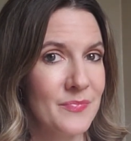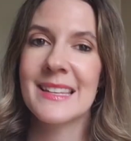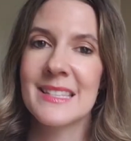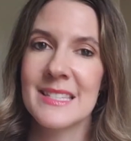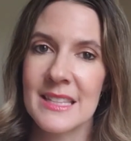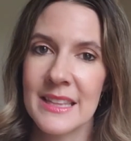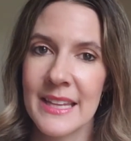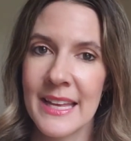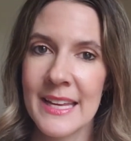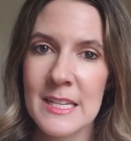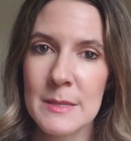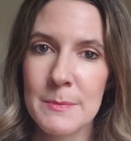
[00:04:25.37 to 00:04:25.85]

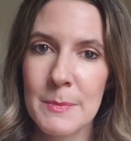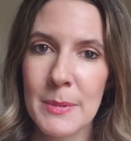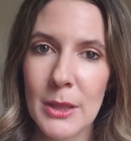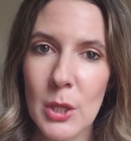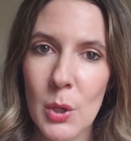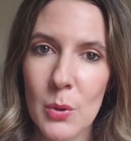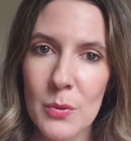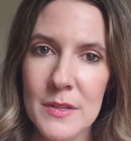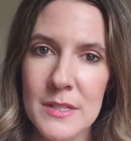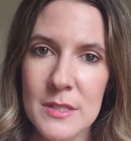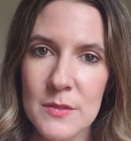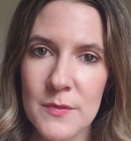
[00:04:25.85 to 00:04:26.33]
It's linked
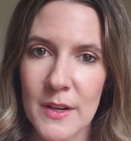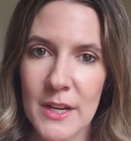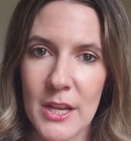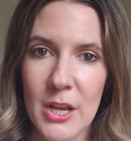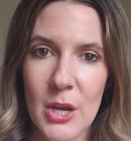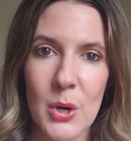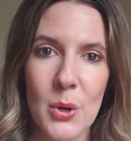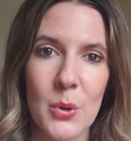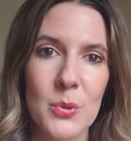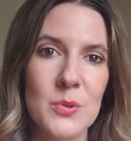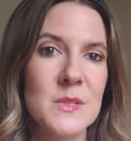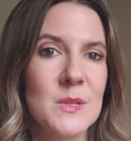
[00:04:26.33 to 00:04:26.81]
below this
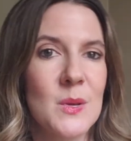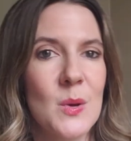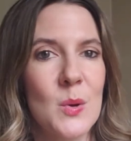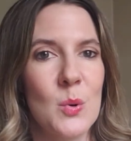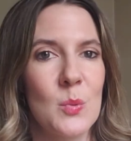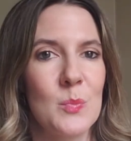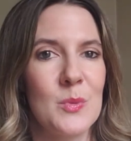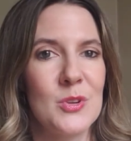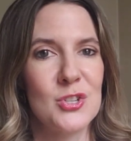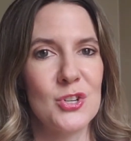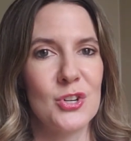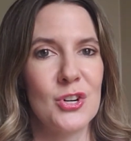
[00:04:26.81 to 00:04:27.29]
video,
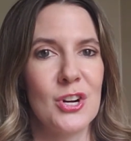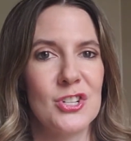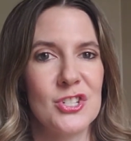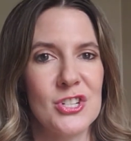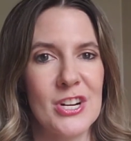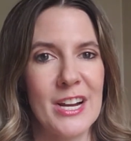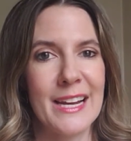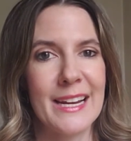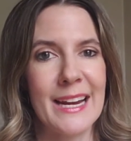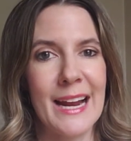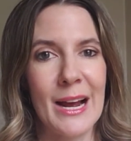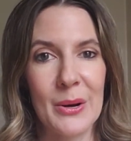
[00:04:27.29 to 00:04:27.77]
so be sure to
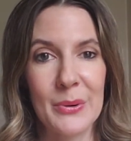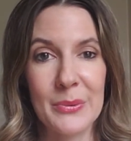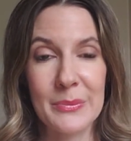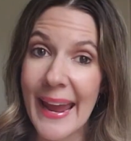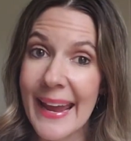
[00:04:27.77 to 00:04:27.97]
check it out.